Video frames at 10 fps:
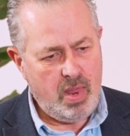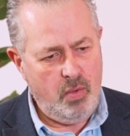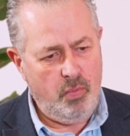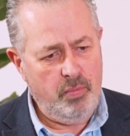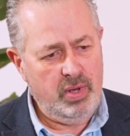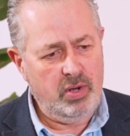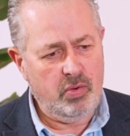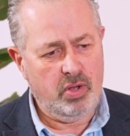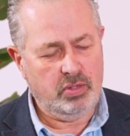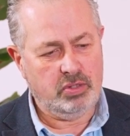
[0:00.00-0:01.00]
when we
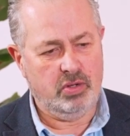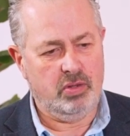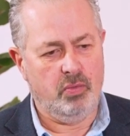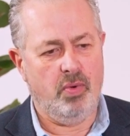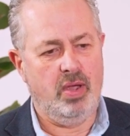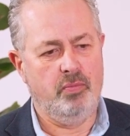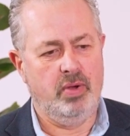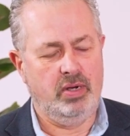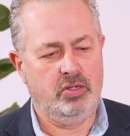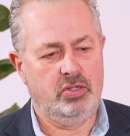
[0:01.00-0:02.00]
look at sort of the way in
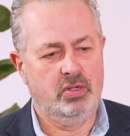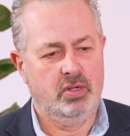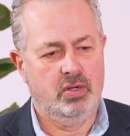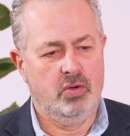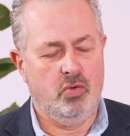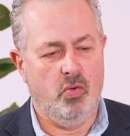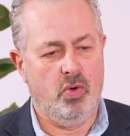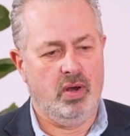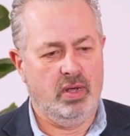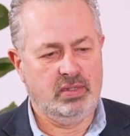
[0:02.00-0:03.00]
which
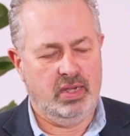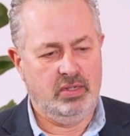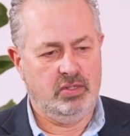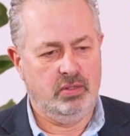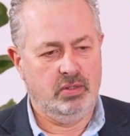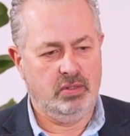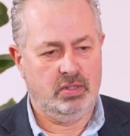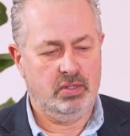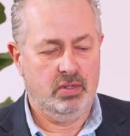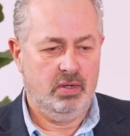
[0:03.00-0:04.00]

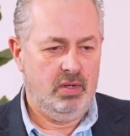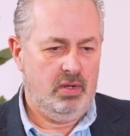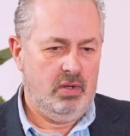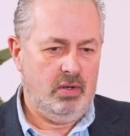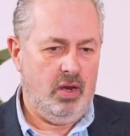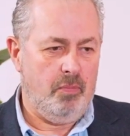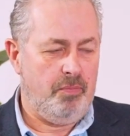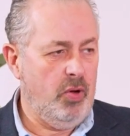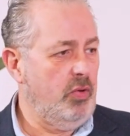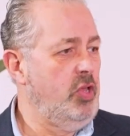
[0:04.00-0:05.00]
organizations
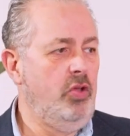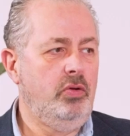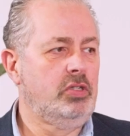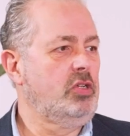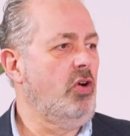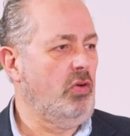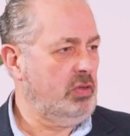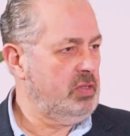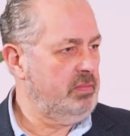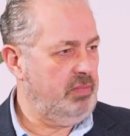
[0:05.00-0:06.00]
built huge
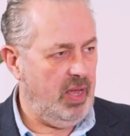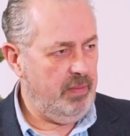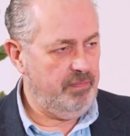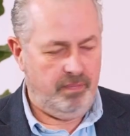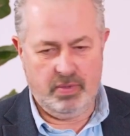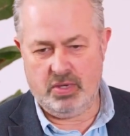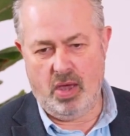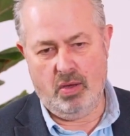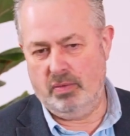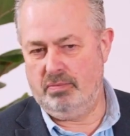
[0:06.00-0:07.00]
stocks,
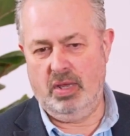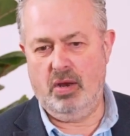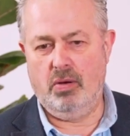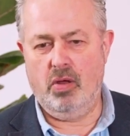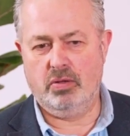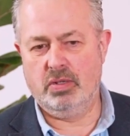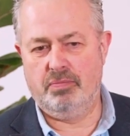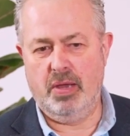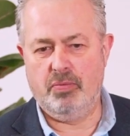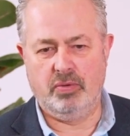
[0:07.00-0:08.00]
so lots of
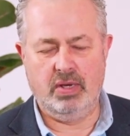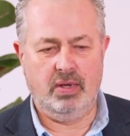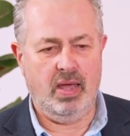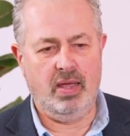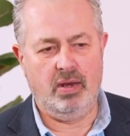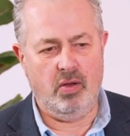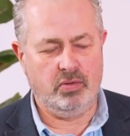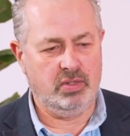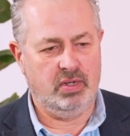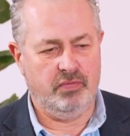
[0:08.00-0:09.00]
people did that in
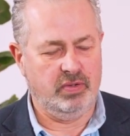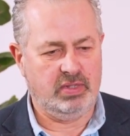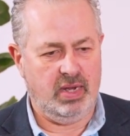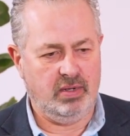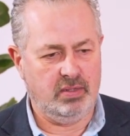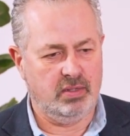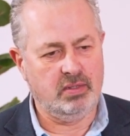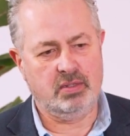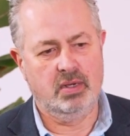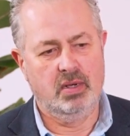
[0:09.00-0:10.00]
lots of different
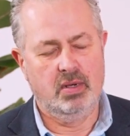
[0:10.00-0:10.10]
sectors.